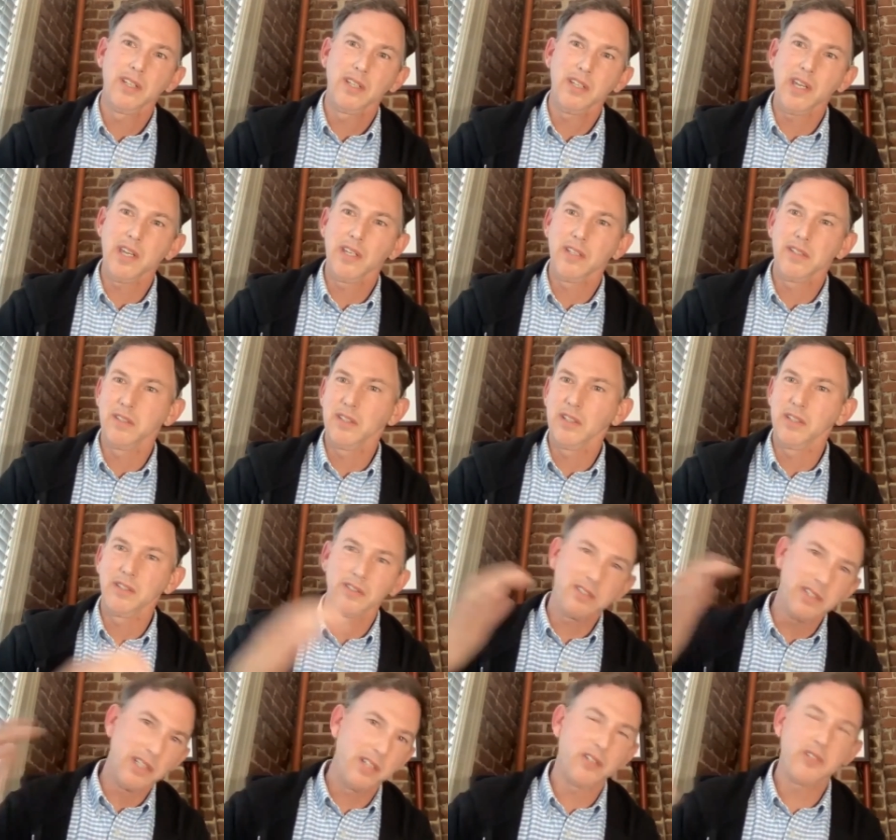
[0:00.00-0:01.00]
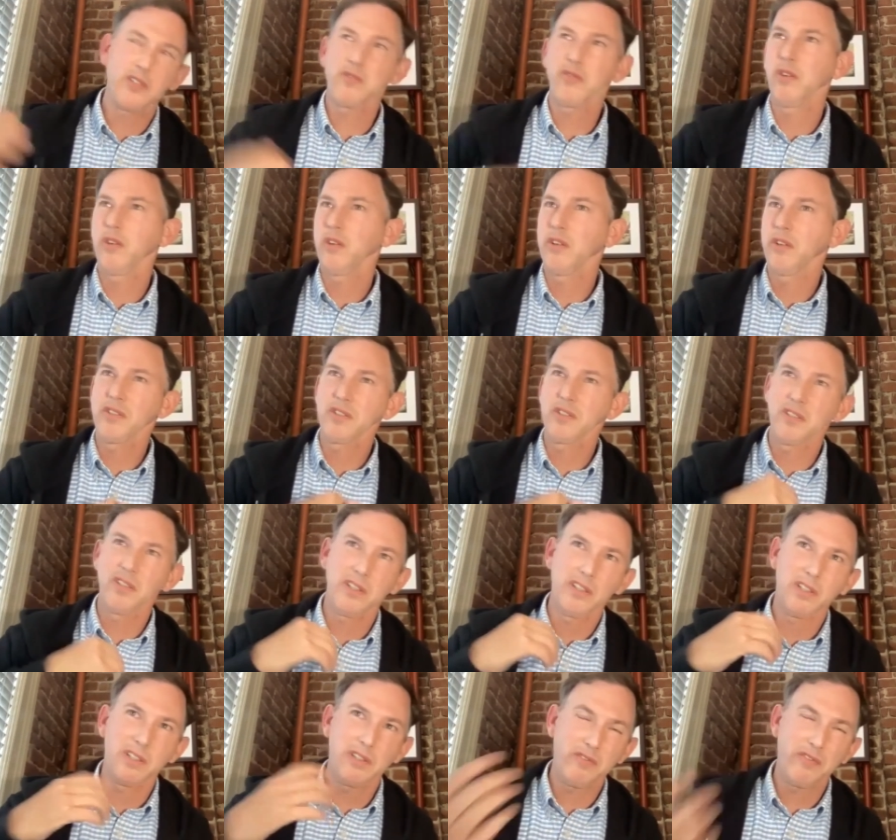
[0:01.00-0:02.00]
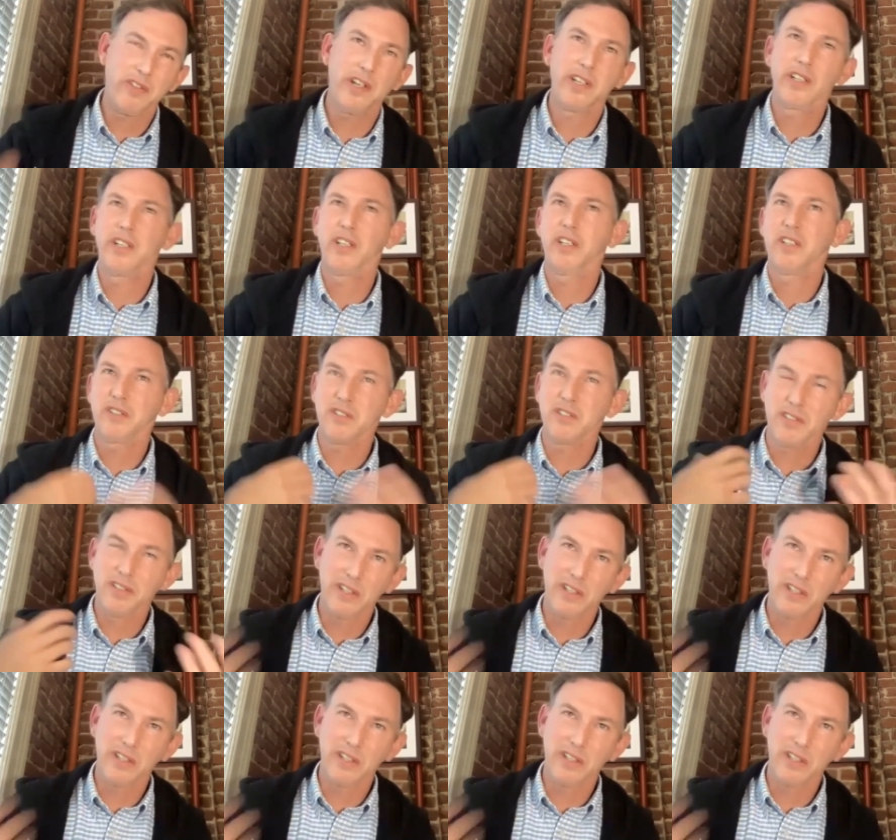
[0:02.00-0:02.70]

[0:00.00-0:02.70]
and and Salesforce and our finance,